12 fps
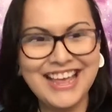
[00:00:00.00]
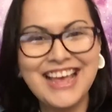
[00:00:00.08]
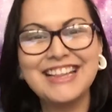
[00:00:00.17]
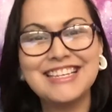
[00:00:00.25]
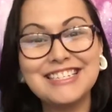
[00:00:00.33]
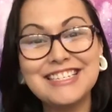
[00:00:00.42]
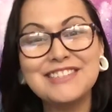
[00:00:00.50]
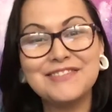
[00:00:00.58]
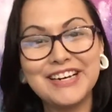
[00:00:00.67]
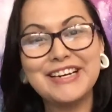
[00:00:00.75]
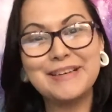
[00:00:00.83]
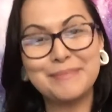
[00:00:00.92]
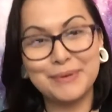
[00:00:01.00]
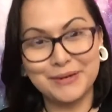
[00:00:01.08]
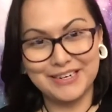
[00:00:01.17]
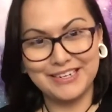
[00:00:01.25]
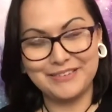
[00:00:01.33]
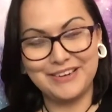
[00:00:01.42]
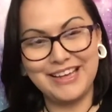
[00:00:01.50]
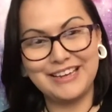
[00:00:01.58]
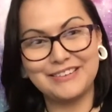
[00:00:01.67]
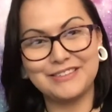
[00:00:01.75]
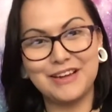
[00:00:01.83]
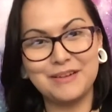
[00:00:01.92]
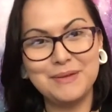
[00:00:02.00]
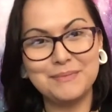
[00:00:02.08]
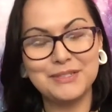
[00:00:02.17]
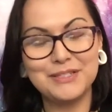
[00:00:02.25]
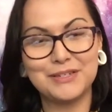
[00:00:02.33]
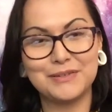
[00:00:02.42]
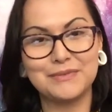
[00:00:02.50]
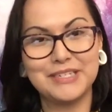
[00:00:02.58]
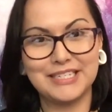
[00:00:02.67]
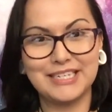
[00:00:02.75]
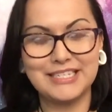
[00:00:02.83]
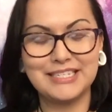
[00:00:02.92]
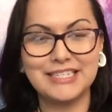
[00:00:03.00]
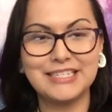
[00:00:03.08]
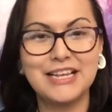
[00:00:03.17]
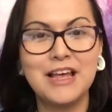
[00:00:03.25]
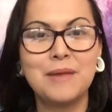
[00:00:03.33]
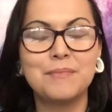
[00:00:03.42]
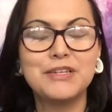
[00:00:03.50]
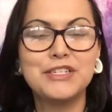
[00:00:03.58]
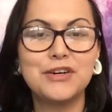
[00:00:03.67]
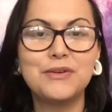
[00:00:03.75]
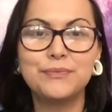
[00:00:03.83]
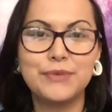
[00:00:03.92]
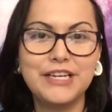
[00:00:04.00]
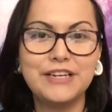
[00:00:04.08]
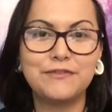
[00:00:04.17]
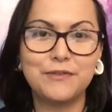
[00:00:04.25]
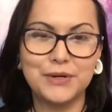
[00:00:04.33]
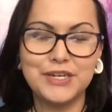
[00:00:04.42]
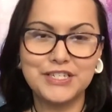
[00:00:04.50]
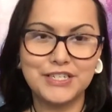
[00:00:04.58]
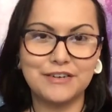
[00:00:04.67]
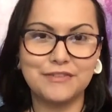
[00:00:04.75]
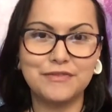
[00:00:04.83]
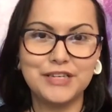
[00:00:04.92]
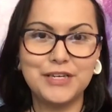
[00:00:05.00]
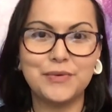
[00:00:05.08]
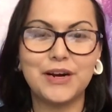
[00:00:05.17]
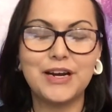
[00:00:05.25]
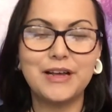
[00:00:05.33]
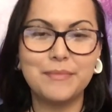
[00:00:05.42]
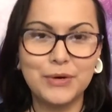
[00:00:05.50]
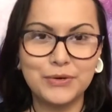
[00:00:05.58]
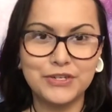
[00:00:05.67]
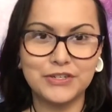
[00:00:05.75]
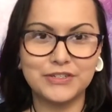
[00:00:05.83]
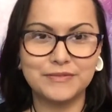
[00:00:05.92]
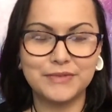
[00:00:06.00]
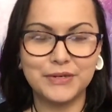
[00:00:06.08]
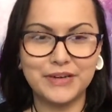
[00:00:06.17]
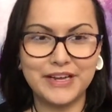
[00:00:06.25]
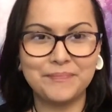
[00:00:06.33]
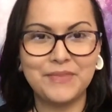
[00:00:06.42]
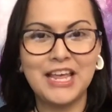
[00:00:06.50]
This is very important, okay? And a lot of people don't realize this, but don't read for yourself when you are emotional, okay?